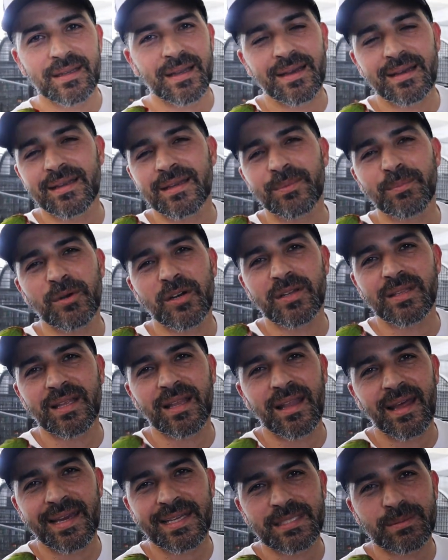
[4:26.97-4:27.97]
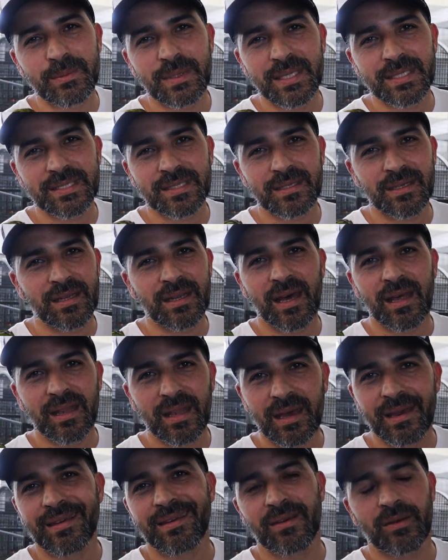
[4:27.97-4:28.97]
Any bird that likes me is gonna not
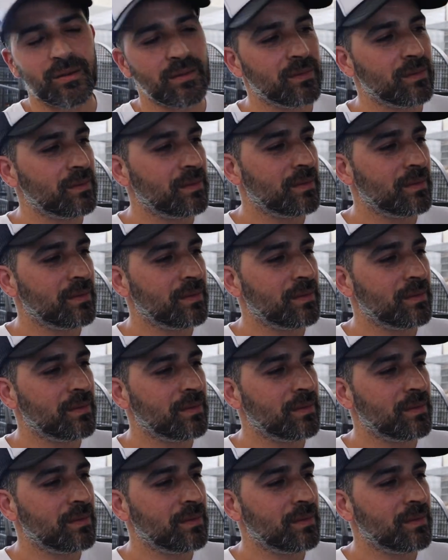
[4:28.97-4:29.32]
like you. They